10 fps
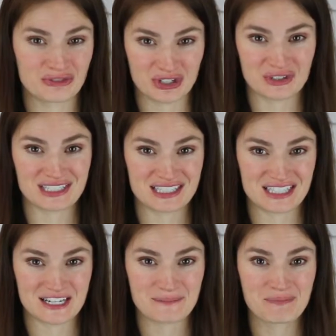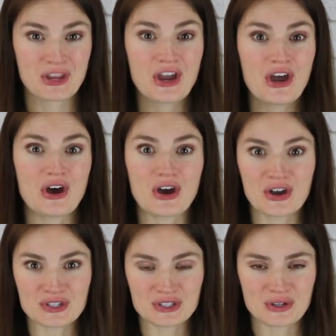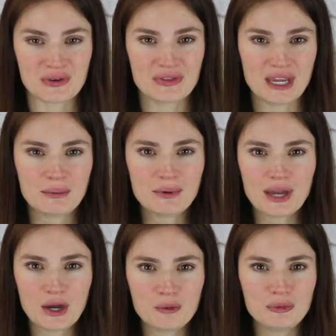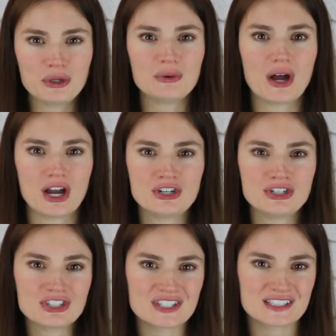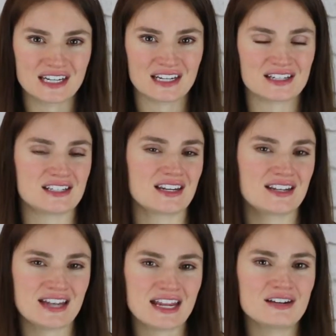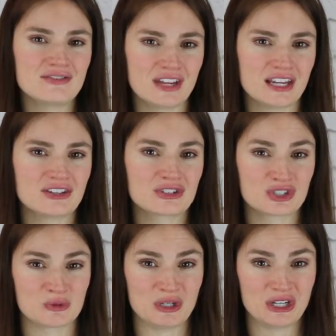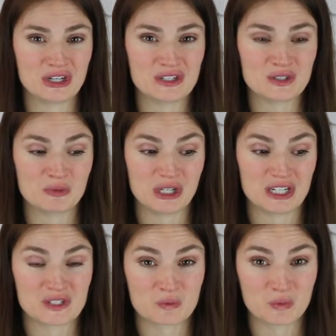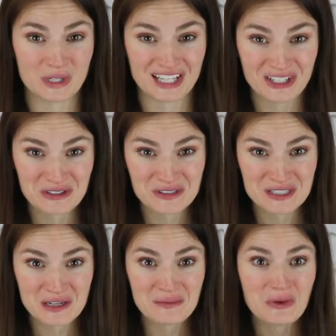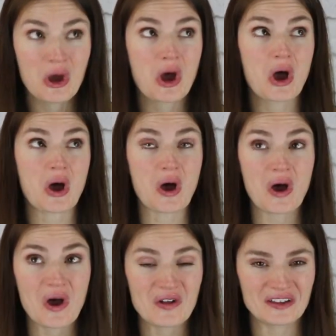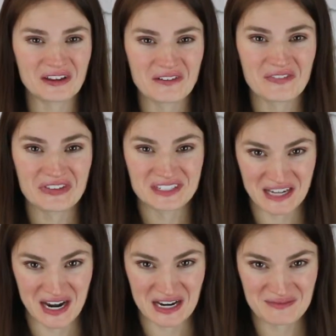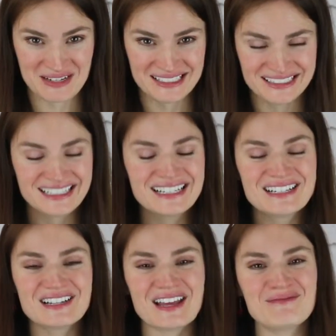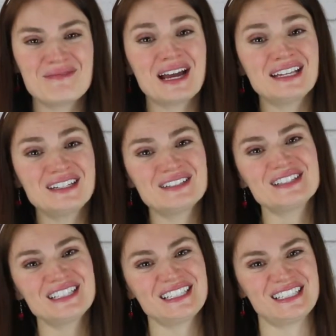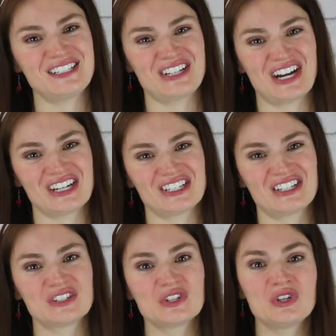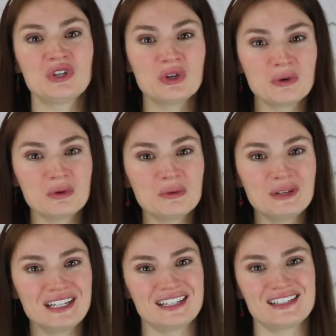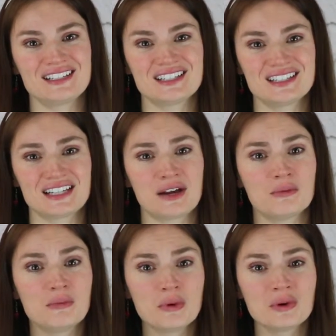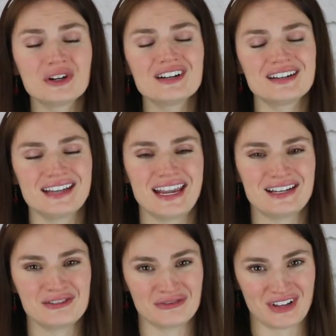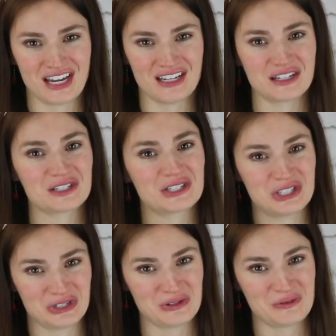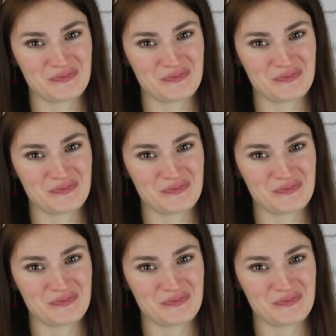fluency. Also, they will help you understand native English speakers because we use them all of the time. And by using contractions, you will begin to sound more native-like too.